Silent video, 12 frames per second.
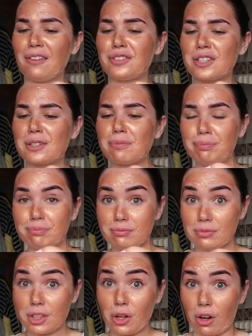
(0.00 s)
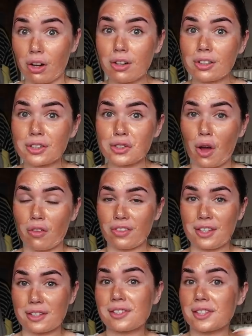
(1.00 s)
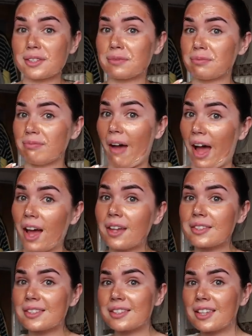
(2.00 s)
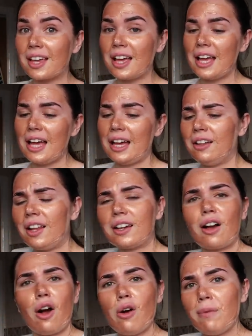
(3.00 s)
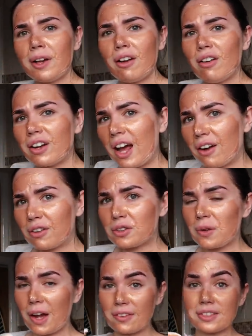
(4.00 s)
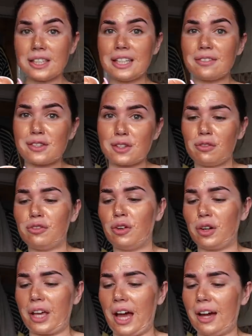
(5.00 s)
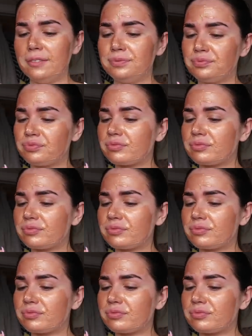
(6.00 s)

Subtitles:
I've just looked on this mask. Like, oh my god, how long do I have to leave this on for, yeah?